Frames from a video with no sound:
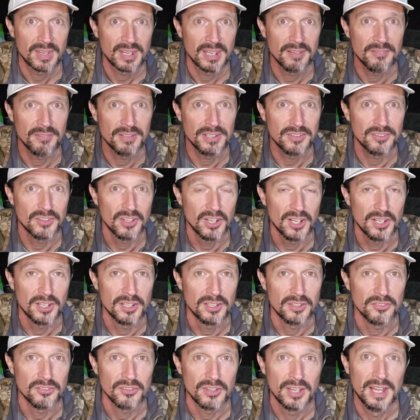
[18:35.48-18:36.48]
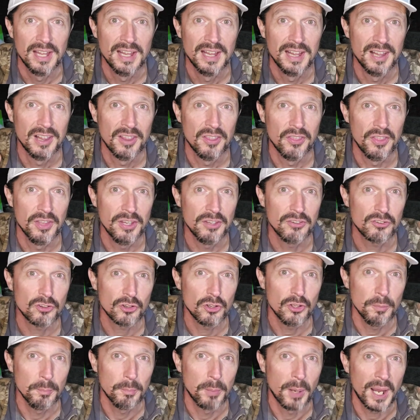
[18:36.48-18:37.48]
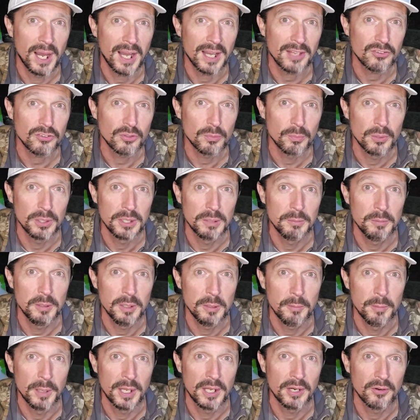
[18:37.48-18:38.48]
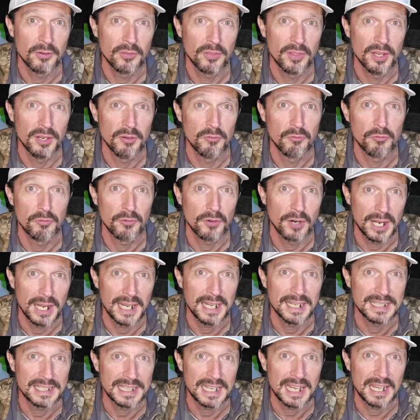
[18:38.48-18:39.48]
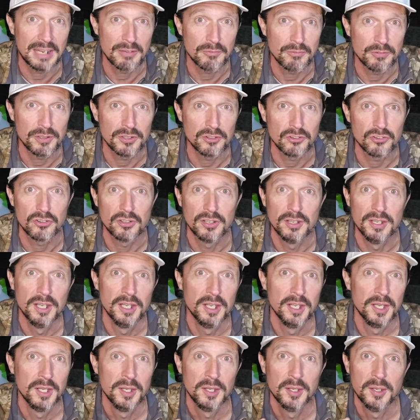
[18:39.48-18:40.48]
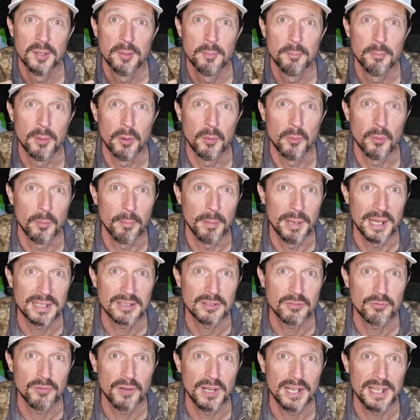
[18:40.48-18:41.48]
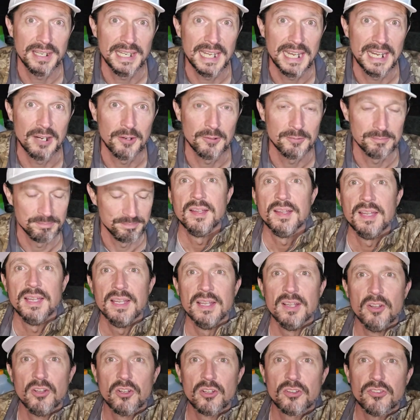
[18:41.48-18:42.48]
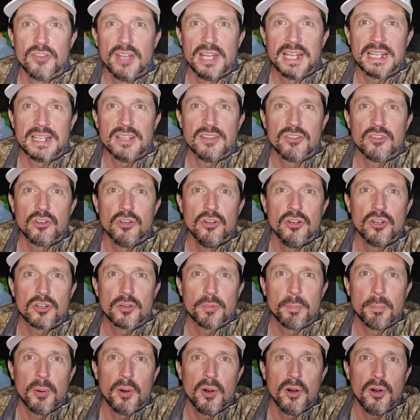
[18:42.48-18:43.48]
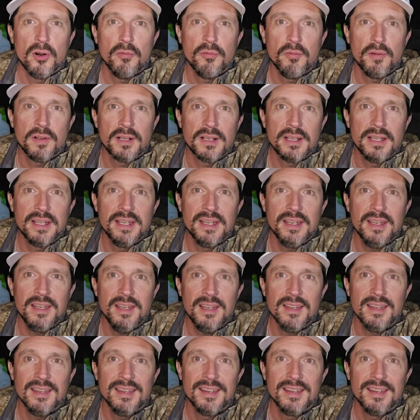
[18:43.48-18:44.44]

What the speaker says: If it does, this could possibly be better than fried catfish. But we're about to find out. It looks like it's cooked perfectly.